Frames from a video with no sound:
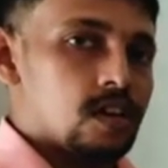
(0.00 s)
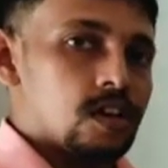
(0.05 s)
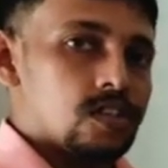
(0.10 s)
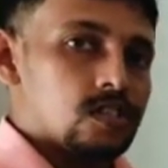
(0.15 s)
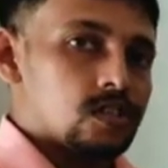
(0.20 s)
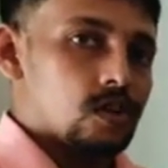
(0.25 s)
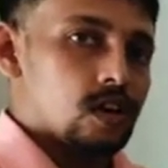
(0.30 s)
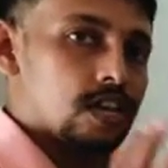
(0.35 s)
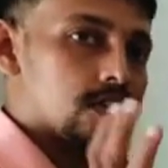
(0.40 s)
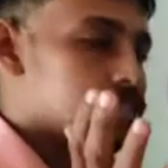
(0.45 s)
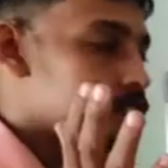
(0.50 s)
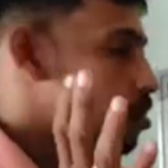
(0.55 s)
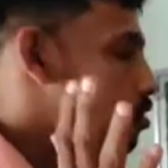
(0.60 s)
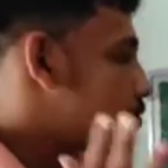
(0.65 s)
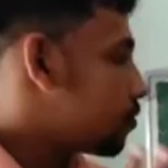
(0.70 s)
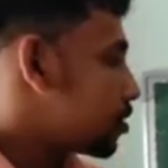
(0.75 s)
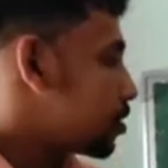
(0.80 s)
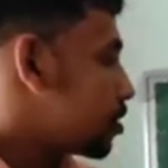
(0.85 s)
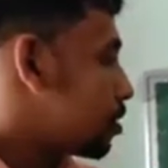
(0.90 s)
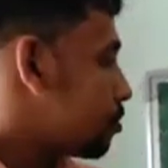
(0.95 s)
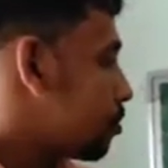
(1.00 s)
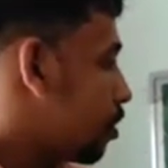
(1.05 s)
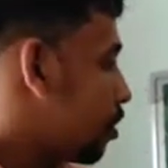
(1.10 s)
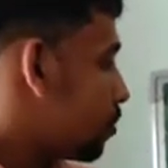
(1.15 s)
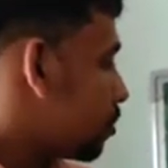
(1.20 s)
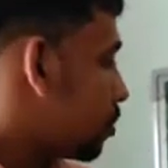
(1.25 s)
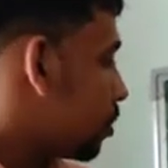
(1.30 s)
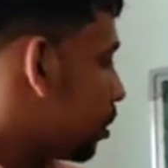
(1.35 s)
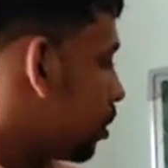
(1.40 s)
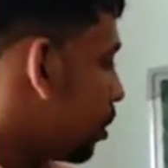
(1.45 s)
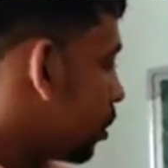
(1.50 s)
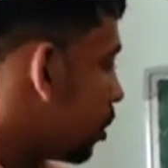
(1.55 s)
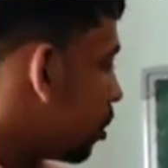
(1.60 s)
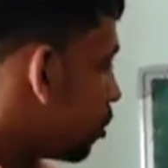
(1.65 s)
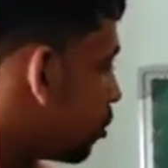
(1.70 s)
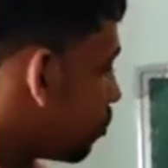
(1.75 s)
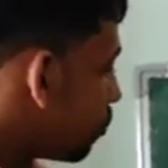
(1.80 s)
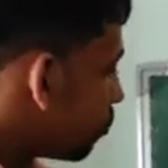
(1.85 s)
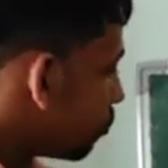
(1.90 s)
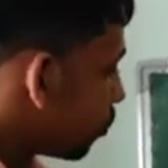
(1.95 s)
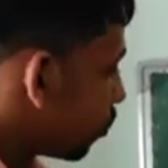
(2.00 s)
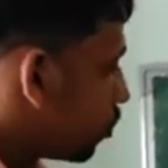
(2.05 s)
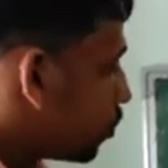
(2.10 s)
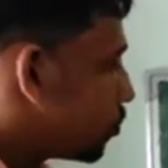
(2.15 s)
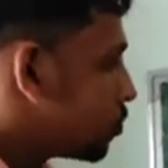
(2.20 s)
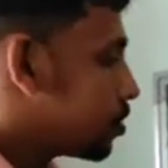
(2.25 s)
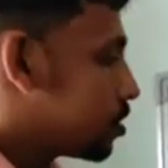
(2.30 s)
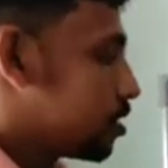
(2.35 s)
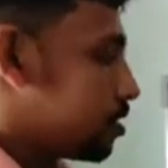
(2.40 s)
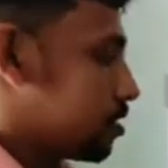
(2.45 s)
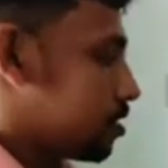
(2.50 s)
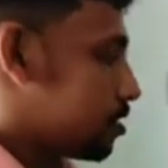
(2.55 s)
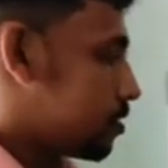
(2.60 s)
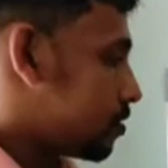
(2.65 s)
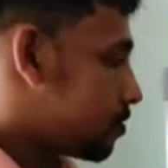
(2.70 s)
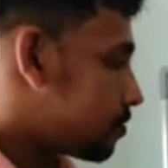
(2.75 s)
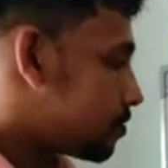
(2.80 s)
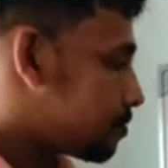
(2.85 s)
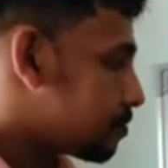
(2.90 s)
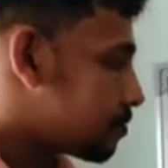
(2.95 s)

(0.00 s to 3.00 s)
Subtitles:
So let's know first about the producers.